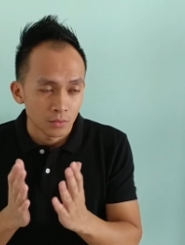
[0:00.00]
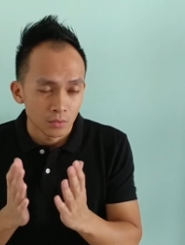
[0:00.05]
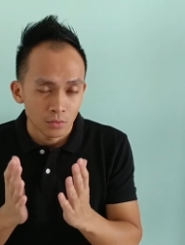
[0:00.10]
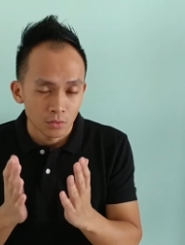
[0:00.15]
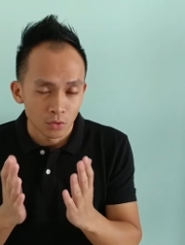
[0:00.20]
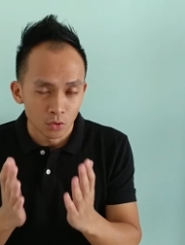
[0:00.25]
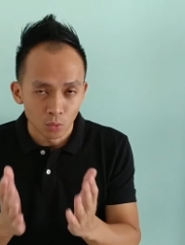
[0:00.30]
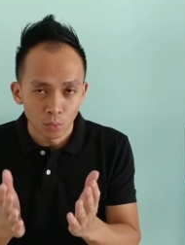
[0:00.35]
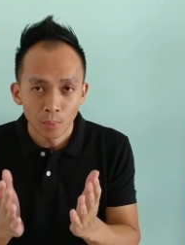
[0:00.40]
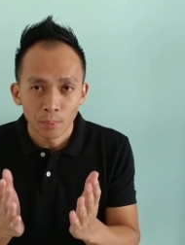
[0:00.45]

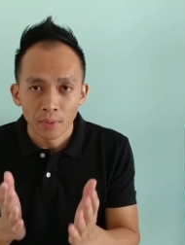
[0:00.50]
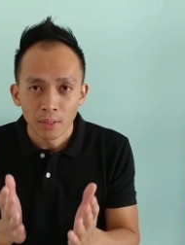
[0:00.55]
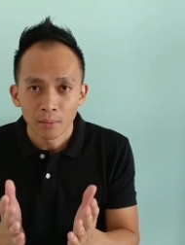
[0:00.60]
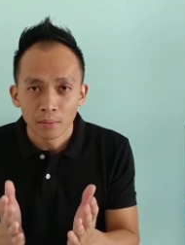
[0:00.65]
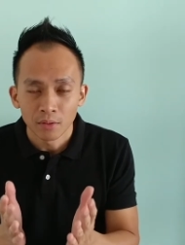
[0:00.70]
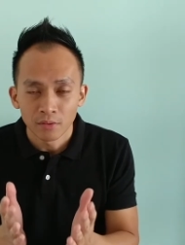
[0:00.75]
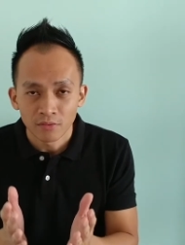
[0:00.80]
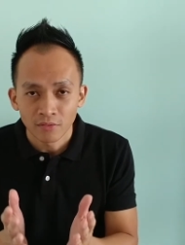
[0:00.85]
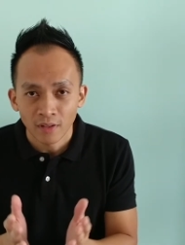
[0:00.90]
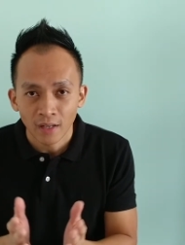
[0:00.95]
you'll be able
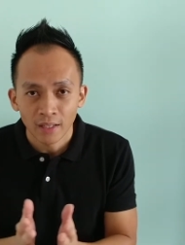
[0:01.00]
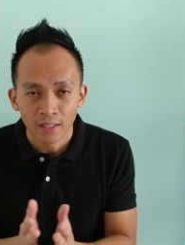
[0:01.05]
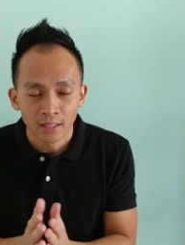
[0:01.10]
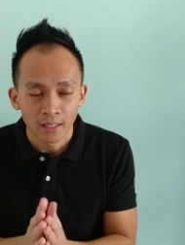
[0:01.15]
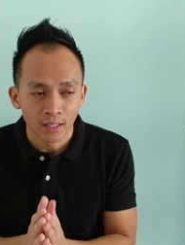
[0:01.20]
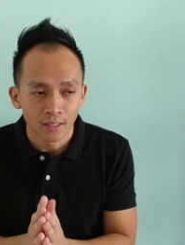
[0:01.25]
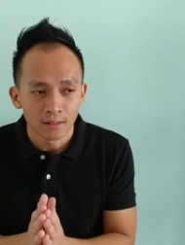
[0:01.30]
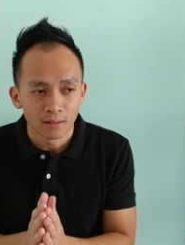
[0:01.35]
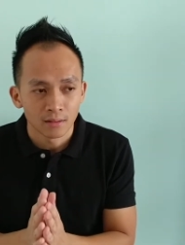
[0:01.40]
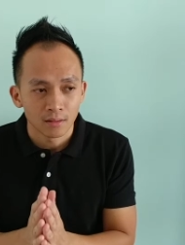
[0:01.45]
to find
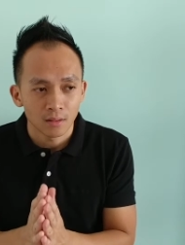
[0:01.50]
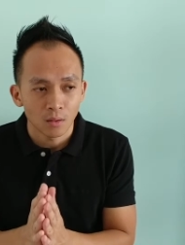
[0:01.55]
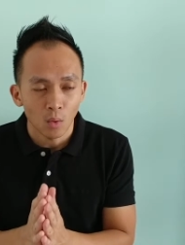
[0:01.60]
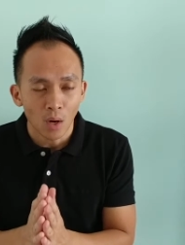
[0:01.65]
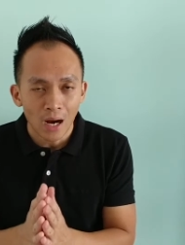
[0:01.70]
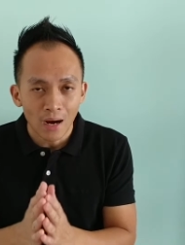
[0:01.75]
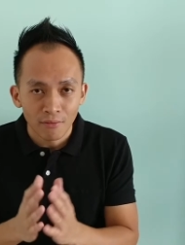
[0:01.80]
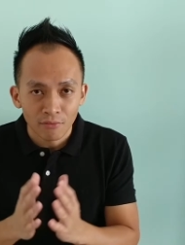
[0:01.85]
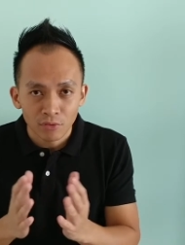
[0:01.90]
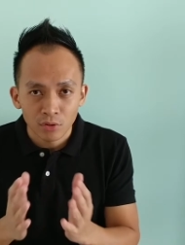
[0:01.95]
that
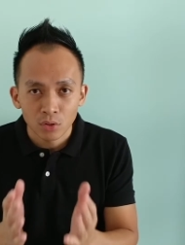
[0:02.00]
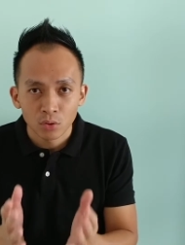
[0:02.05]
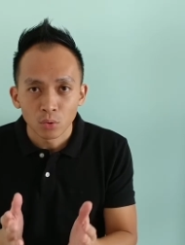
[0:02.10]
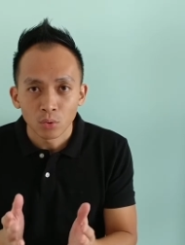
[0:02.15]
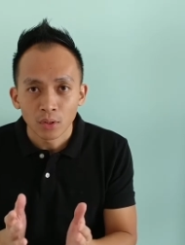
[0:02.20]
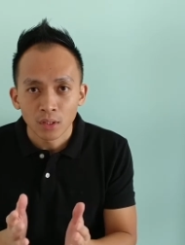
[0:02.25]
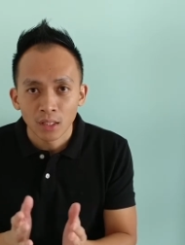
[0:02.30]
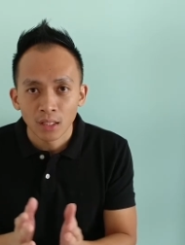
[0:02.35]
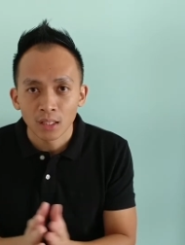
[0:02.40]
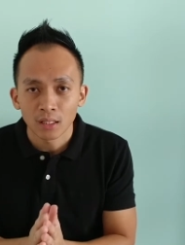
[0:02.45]
after
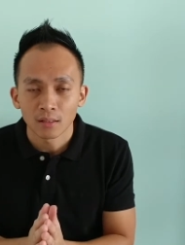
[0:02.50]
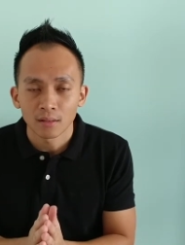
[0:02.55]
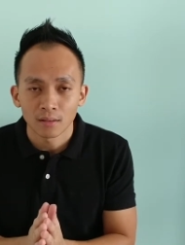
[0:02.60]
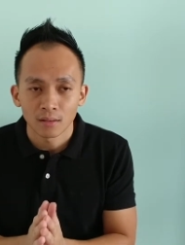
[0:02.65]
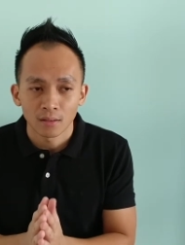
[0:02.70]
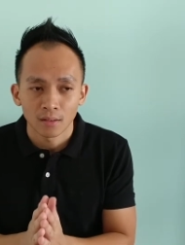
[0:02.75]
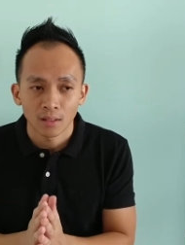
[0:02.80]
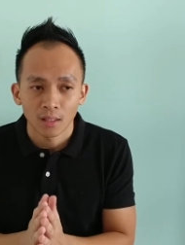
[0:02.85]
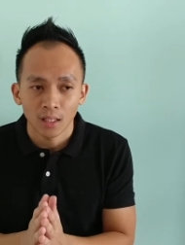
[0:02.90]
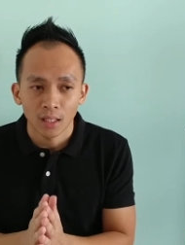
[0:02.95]
doing it,
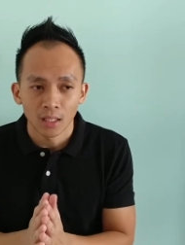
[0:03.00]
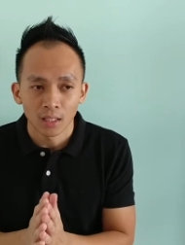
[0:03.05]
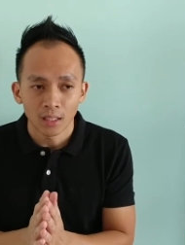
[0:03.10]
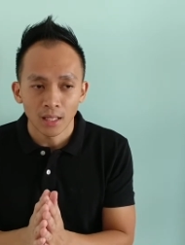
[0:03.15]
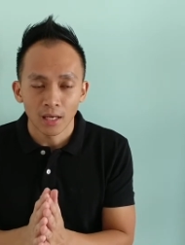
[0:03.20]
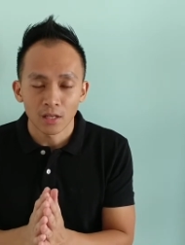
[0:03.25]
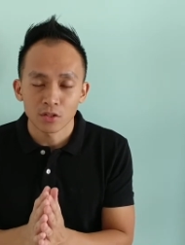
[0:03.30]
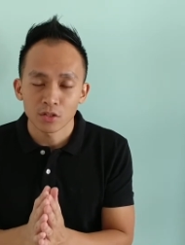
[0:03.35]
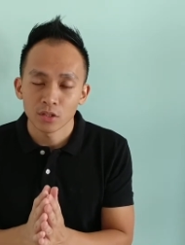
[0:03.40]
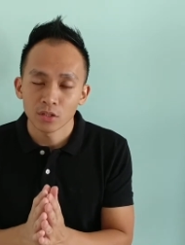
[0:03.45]
it
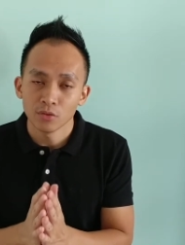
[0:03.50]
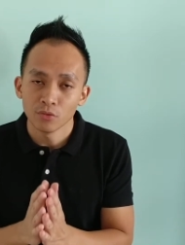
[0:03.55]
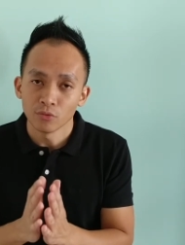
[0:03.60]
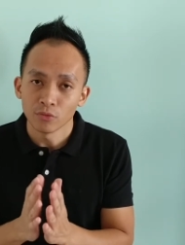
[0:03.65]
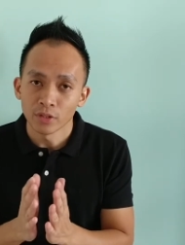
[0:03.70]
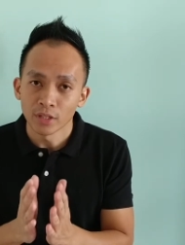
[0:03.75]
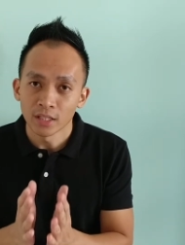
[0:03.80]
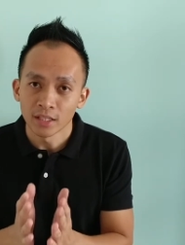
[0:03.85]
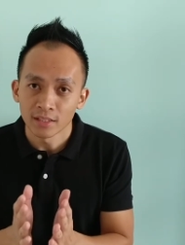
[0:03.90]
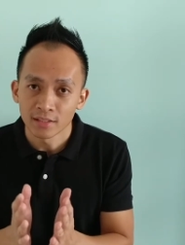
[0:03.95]
actually
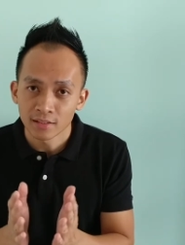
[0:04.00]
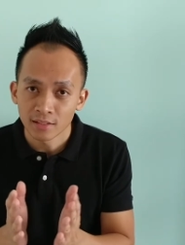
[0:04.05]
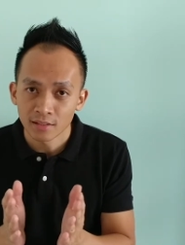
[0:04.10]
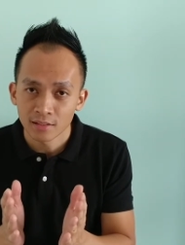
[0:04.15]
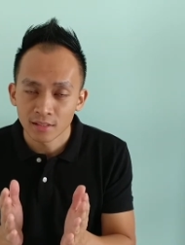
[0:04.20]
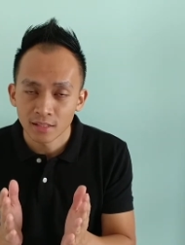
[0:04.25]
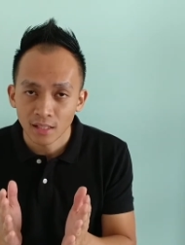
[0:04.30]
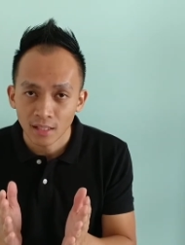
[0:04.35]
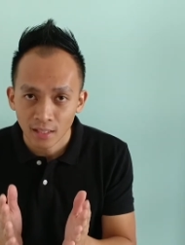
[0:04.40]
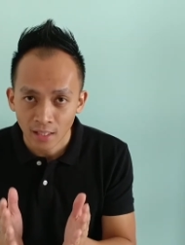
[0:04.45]

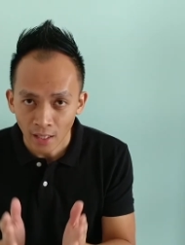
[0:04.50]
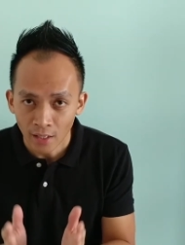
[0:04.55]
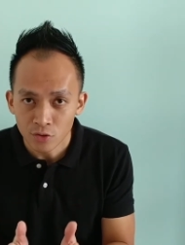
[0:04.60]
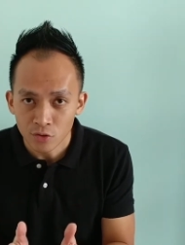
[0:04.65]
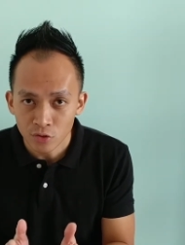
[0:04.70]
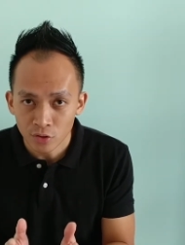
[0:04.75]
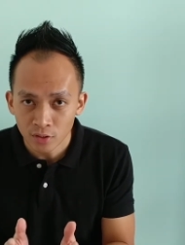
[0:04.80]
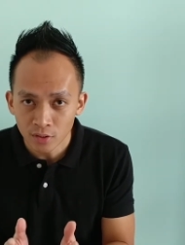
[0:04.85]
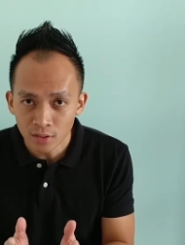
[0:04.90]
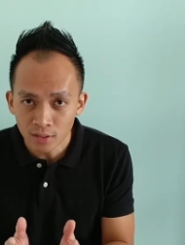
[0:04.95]
releases
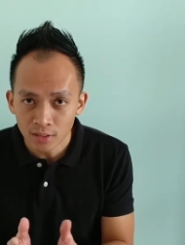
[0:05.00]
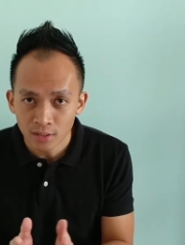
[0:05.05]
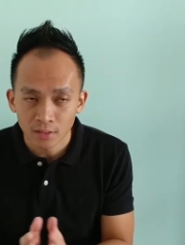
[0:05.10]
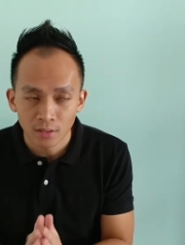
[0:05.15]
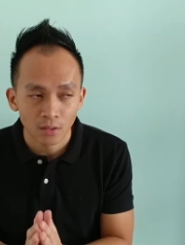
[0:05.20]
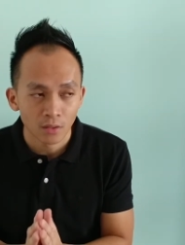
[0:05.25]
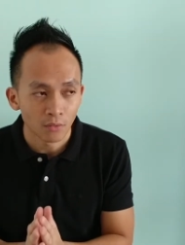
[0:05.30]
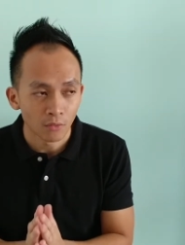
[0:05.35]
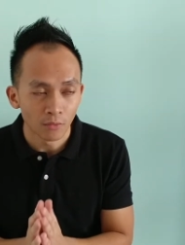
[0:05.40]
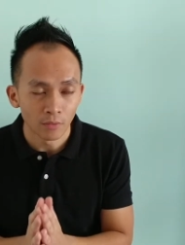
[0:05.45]
tension,
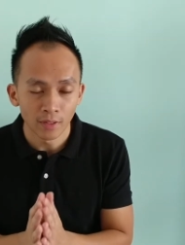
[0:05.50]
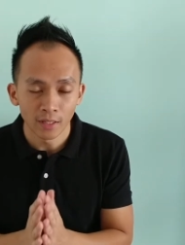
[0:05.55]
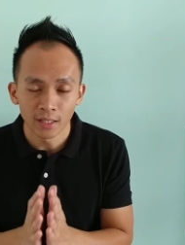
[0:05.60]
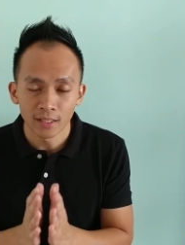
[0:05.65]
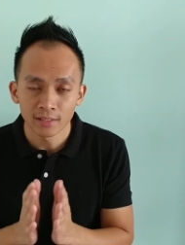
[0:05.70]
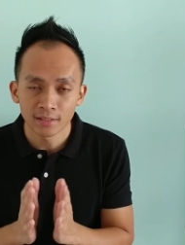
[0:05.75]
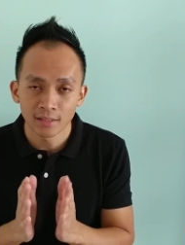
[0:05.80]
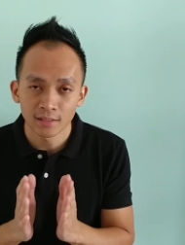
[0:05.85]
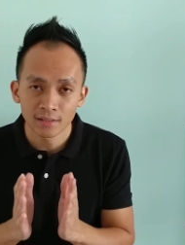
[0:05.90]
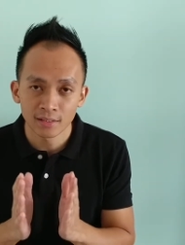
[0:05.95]

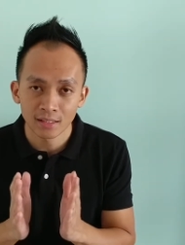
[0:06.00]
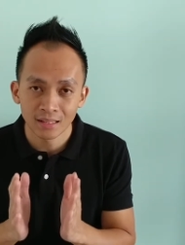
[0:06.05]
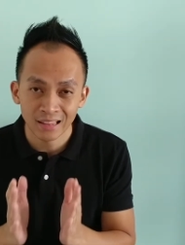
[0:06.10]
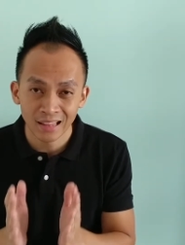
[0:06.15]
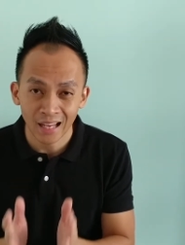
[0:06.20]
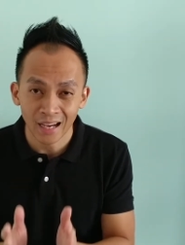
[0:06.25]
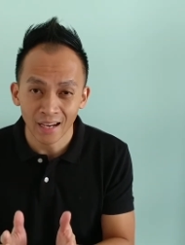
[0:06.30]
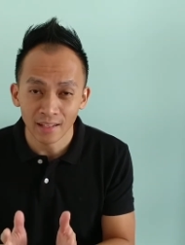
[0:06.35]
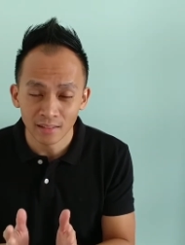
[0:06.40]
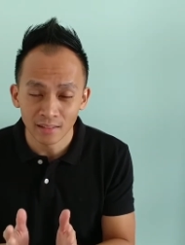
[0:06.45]
releases
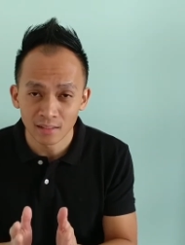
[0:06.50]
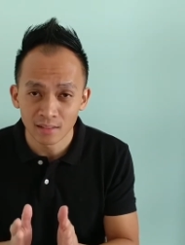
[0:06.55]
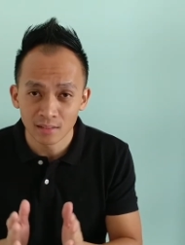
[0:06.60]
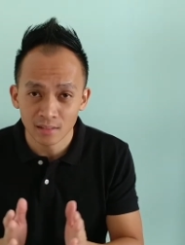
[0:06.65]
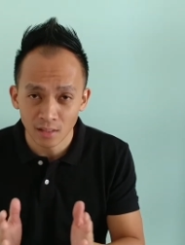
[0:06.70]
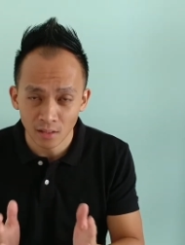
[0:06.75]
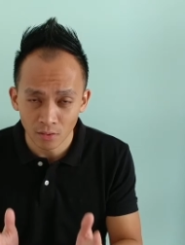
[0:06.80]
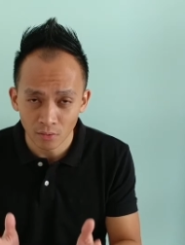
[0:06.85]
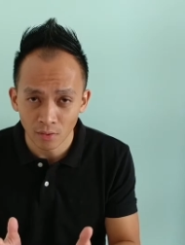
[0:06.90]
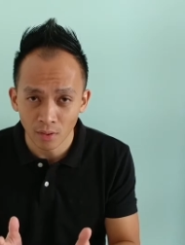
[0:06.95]

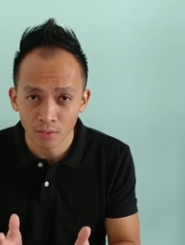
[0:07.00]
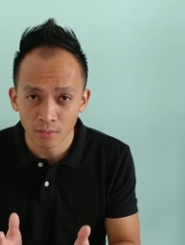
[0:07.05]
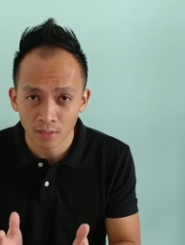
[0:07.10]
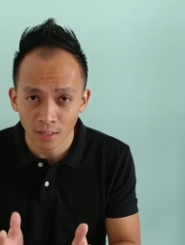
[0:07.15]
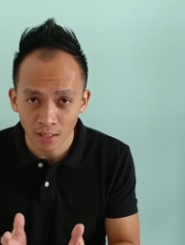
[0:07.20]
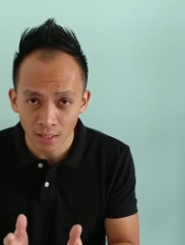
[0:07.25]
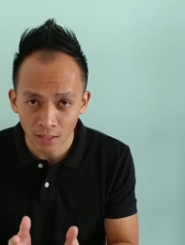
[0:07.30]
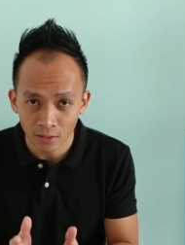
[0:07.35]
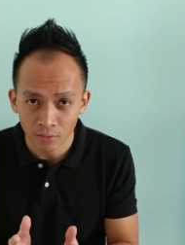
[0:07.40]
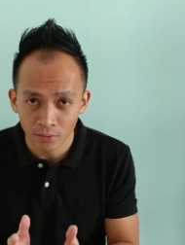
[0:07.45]
tightness around
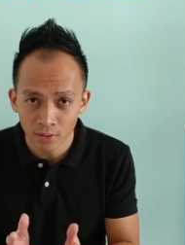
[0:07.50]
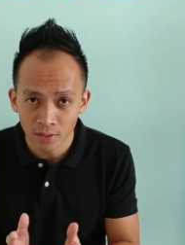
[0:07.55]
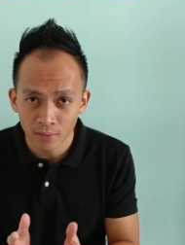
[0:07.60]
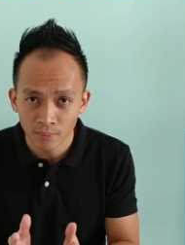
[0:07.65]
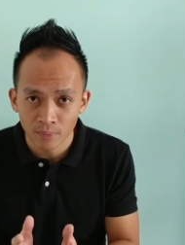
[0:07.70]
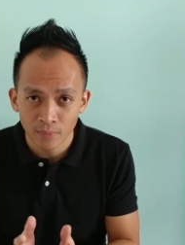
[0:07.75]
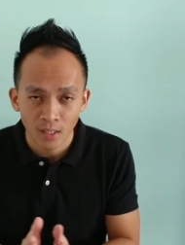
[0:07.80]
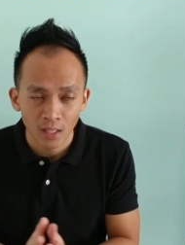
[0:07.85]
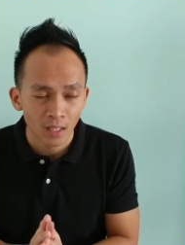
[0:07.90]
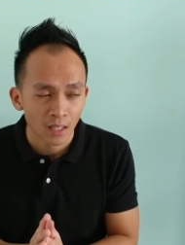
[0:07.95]
the area,
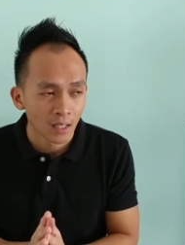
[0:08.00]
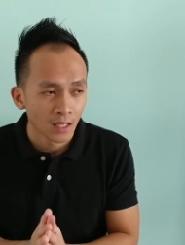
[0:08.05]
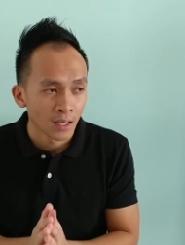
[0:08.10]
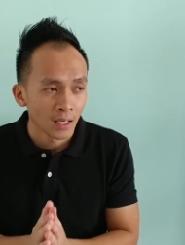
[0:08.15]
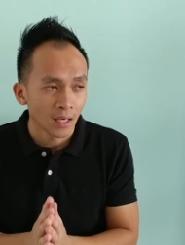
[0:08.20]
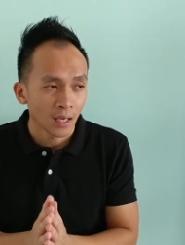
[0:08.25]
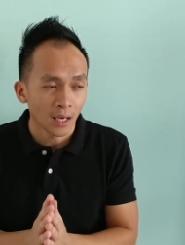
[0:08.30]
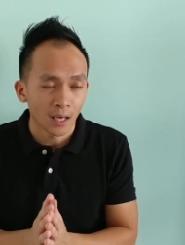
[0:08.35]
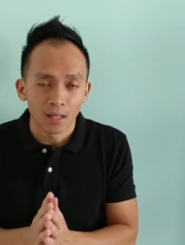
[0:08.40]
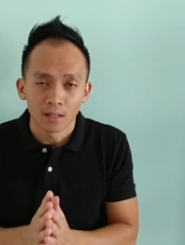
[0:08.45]

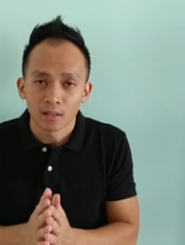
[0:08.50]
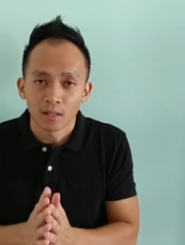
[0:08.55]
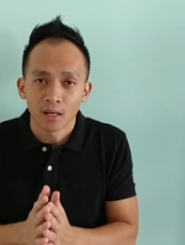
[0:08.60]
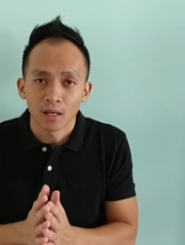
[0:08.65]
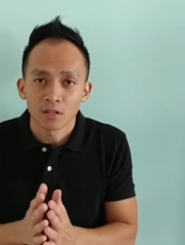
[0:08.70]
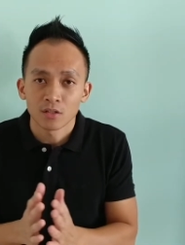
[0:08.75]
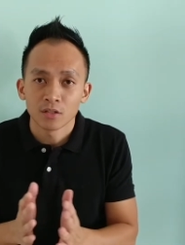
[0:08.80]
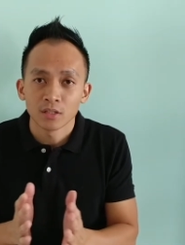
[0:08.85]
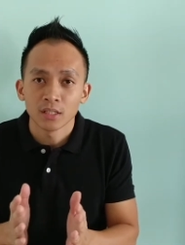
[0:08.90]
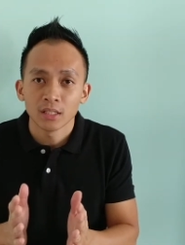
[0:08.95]
and it
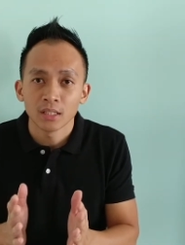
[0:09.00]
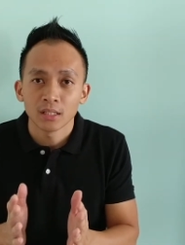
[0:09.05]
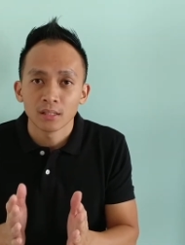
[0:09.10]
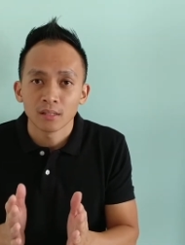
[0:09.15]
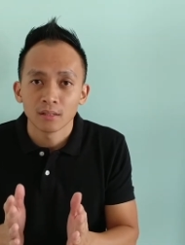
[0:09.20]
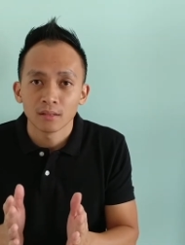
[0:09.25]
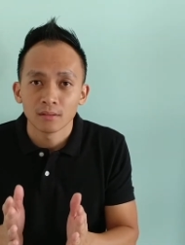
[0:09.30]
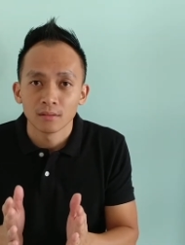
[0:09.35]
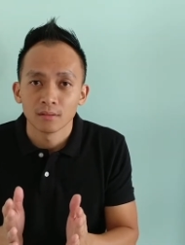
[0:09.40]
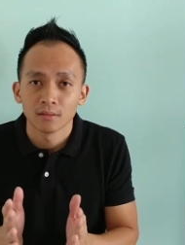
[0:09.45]

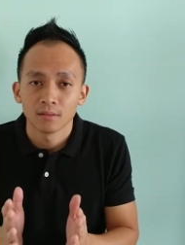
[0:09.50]
actually